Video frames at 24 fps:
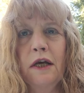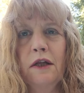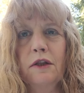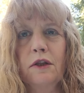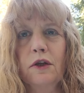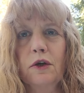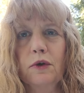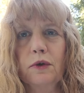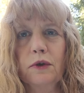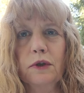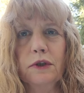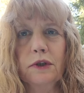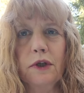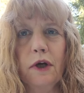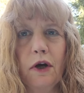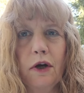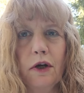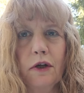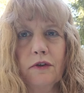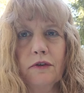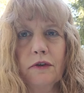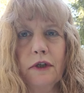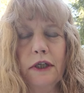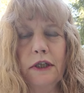lowered
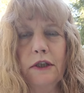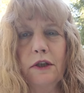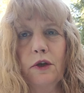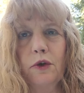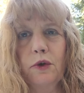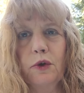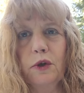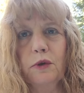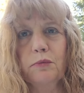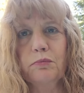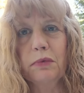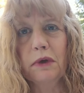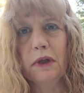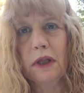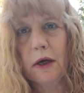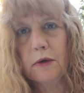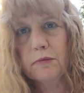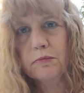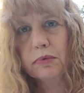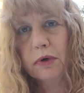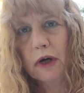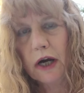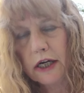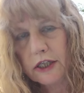heart rate, lowered
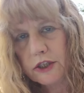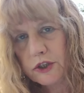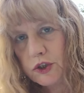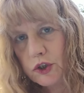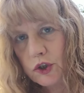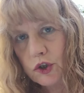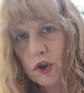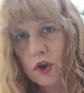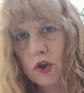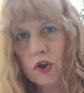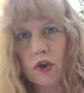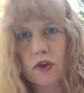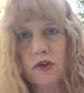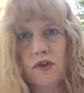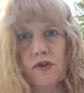blood pressure,